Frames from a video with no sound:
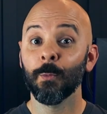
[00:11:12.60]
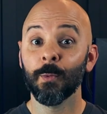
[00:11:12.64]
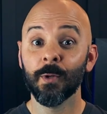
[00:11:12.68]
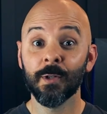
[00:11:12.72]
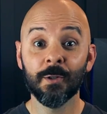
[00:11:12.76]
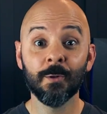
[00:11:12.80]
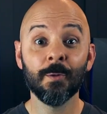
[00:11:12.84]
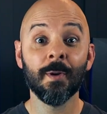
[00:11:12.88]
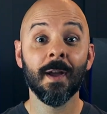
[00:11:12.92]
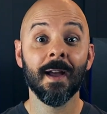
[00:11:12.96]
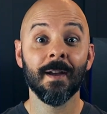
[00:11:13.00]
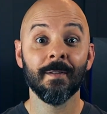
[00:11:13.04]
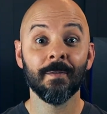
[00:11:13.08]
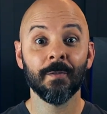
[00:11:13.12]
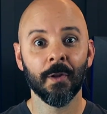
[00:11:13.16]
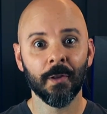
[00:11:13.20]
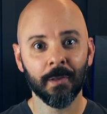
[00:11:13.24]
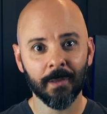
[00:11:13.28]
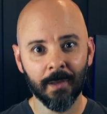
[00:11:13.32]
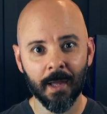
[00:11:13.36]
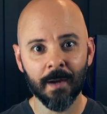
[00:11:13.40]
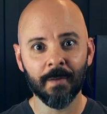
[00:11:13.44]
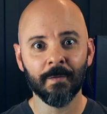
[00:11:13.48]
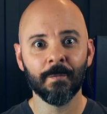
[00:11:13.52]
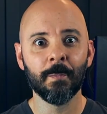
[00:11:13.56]
We do have a
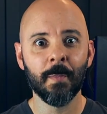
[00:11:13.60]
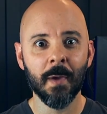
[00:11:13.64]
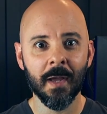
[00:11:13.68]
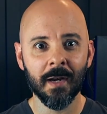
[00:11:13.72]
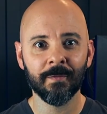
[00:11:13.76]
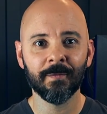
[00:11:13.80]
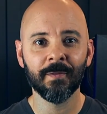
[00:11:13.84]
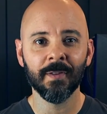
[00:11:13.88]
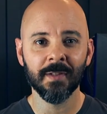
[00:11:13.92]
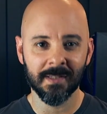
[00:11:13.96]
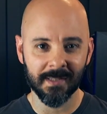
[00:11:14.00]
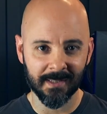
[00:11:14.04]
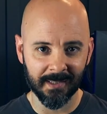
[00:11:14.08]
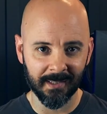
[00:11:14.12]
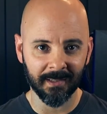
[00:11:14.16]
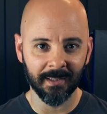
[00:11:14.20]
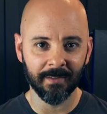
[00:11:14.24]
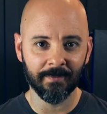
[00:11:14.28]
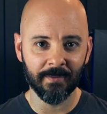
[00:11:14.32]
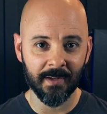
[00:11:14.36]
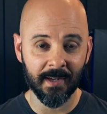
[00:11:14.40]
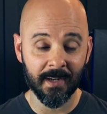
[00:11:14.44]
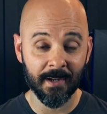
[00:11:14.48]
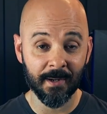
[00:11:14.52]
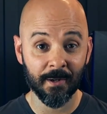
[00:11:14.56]
lot of benefits to
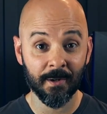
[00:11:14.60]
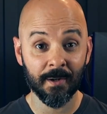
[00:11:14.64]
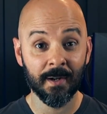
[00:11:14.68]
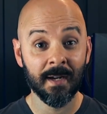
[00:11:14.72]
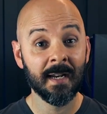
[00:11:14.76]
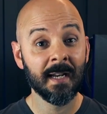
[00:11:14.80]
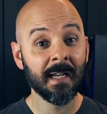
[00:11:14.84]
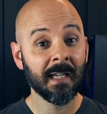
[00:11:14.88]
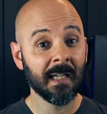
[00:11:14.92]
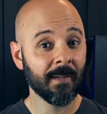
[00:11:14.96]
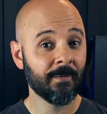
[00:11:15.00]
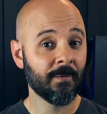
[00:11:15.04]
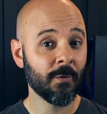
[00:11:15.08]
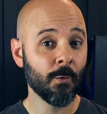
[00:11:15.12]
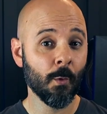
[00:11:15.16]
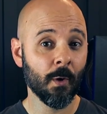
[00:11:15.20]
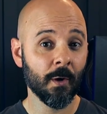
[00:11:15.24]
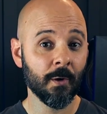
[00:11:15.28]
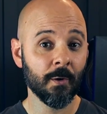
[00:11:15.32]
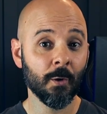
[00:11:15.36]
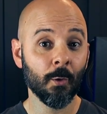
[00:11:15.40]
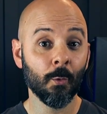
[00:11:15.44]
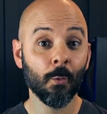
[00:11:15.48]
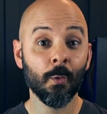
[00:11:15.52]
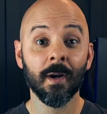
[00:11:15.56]
living here. If you
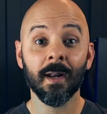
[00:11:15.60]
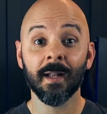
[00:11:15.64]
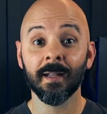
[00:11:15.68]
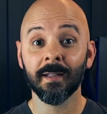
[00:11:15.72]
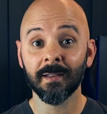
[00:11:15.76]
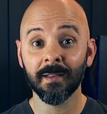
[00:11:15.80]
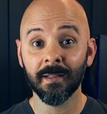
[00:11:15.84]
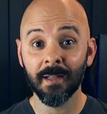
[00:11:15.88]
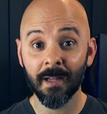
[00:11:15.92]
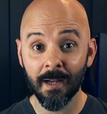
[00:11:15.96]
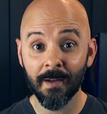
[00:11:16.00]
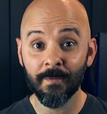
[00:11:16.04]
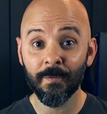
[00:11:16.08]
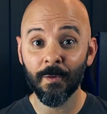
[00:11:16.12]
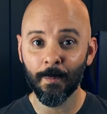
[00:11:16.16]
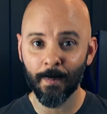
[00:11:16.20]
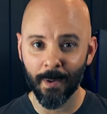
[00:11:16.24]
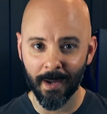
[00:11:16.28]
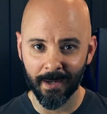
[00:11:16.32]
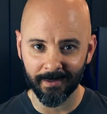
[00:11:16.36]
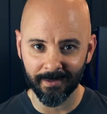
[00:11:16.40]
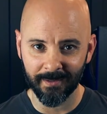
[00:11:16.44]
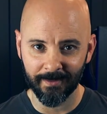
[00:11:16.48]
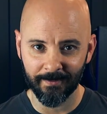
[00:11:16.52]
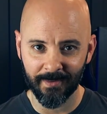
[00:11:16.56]
want to know what I love
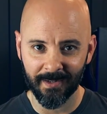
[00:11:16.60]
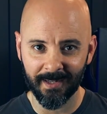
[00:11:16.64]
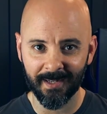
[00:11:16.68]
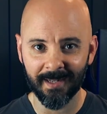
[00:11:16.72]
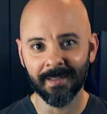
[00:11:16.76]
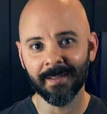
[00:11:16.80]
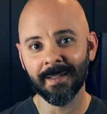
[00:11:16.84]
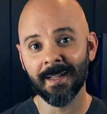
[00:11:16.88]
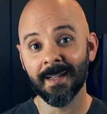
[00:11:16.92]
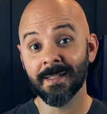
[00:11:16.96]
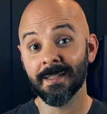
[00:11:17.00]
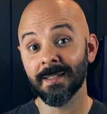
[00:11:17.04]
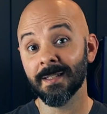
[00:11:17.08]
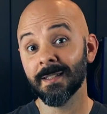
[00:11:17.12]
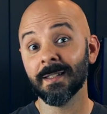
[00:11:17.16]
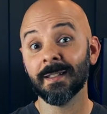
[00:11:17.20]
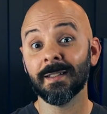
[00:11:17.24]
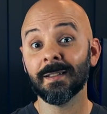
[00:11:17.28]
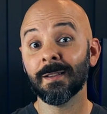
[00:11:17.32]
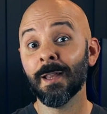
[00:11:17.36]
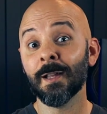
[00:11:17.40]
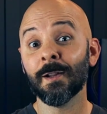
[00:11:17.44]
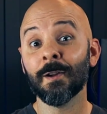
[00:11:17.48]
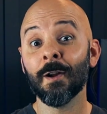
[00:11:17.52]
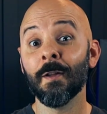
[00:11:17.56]
about living in Atlanta,
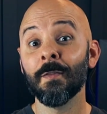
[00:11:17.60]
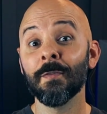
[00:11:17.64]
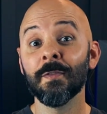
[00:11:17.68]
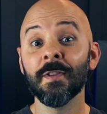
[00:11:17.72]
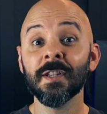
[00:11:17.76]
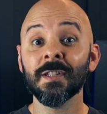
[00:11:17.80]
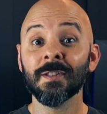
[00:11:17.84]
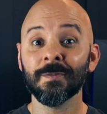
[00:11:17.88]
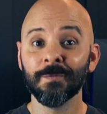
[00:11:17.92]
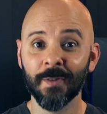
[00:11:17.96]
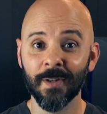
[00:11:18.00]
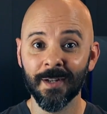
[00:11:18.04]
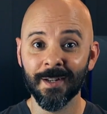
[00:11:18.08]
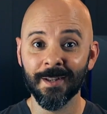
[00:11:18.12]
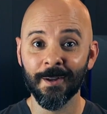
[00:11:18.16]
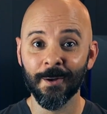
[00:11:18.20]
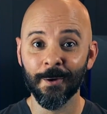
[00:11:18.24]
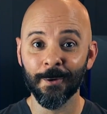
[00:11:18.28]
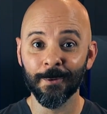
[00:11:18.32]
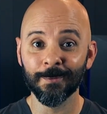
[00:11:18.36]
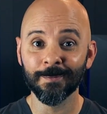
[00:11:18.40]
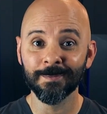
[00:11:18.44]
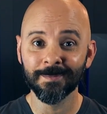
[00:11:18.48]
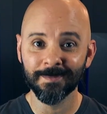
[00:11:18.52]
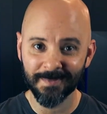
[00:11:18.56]
click on this
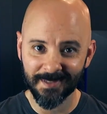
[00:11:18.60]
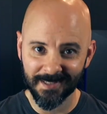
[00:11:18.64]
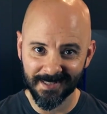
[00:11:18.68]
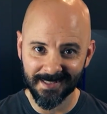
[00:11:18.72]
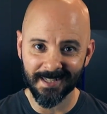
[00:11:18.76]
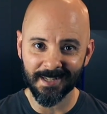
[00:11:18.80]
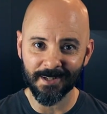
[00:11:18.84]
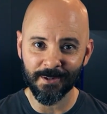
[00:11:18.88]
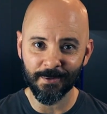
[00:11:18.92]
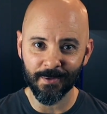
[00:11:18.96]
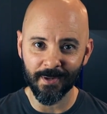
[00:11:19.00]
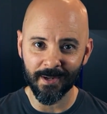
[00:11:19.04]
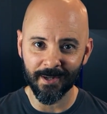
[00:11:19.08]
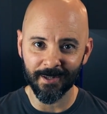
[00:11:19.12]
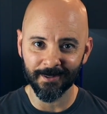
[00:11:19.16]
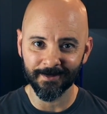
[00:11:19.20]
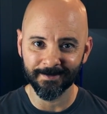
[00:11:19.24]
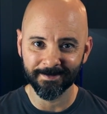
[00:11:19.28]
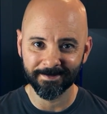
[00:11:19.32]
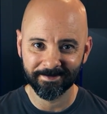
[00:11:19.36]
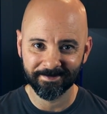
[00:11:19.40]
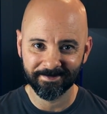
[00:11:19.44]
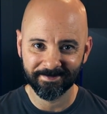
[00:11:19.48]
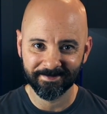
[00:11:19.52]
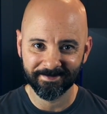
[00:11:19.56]
video. See you there.